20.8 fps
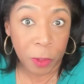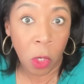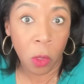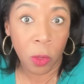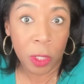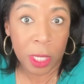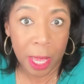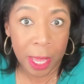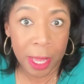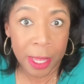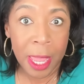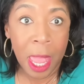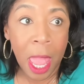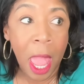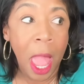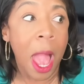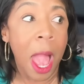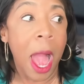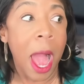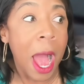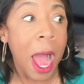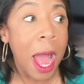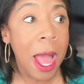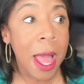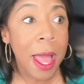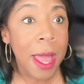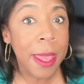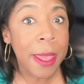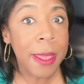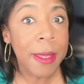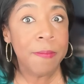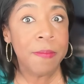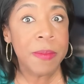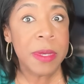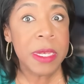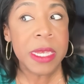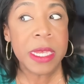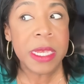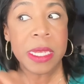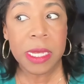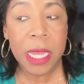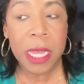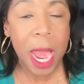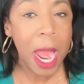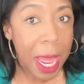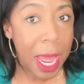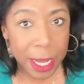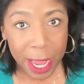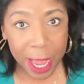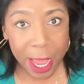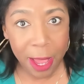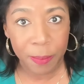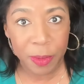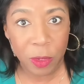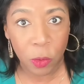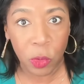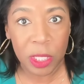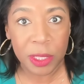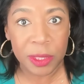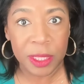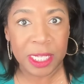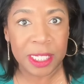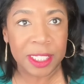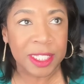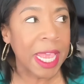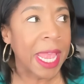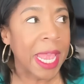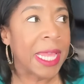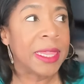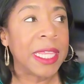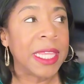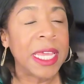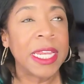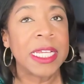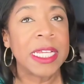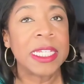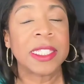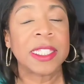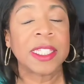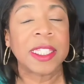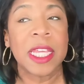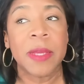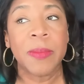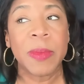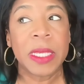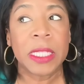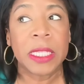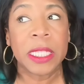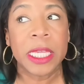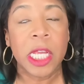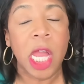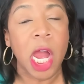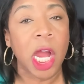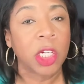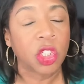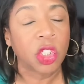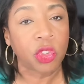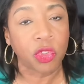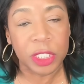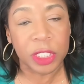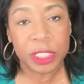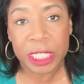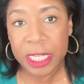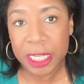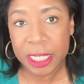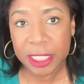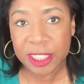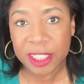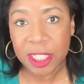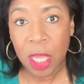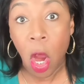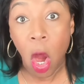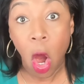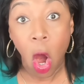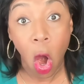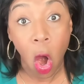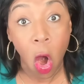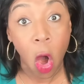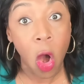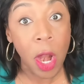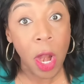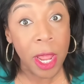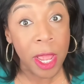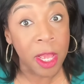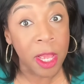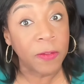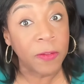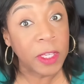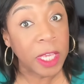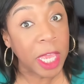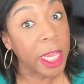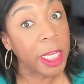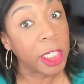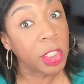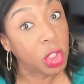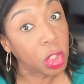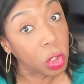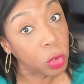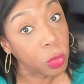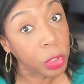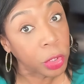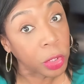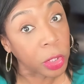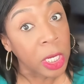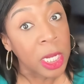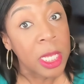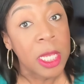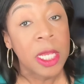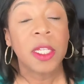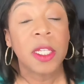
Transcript: Okay, I'm not happy with this. And then it seemingly contradicts RFK Jr.